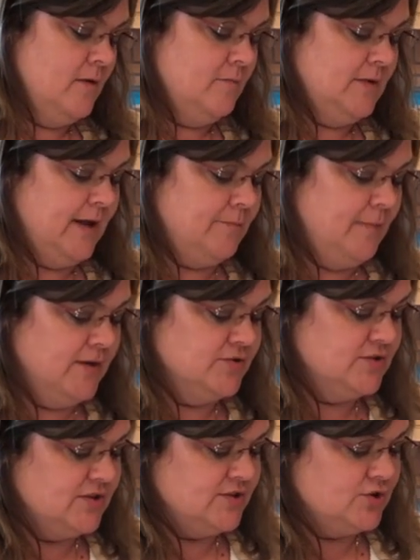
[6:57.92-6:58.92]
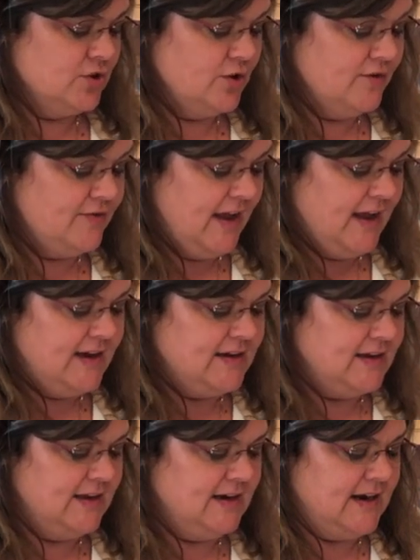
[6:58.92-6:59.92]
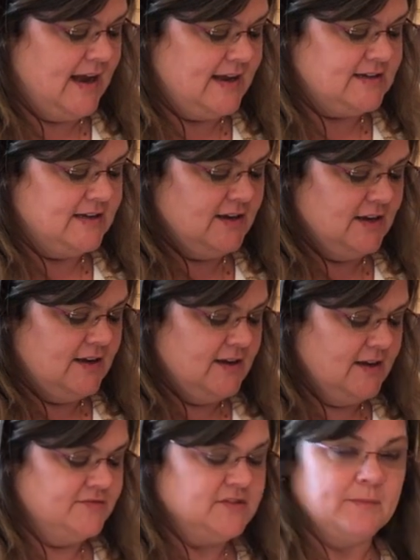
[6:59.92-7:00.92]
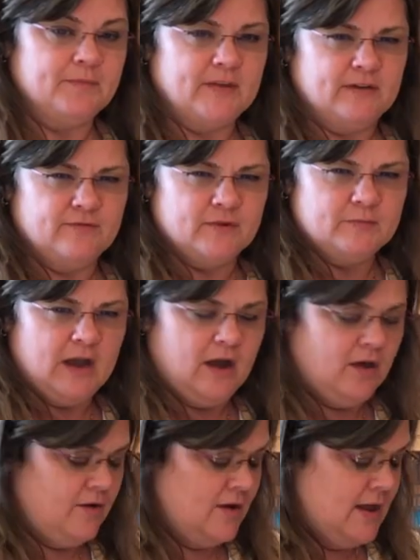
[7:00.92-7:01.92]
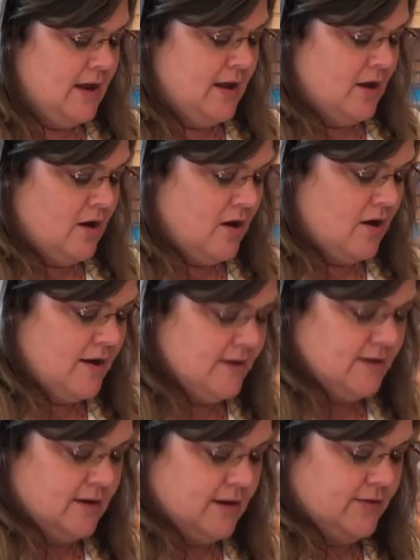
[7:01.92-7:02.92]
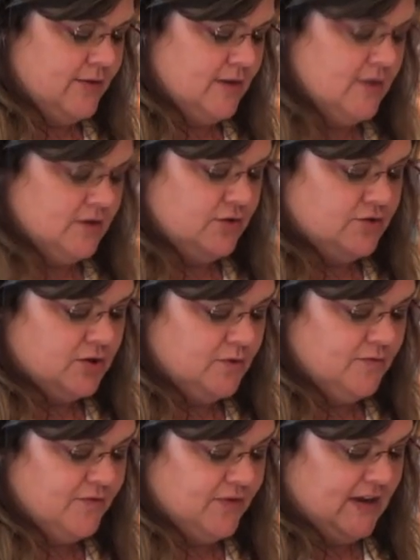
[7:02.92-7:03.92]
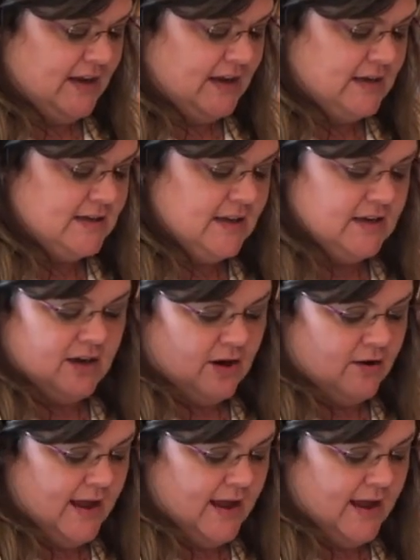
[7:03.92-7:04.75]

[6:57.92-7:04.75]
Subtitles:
like post a survey to get an idea of something from y'all on the YouTube feed that y'all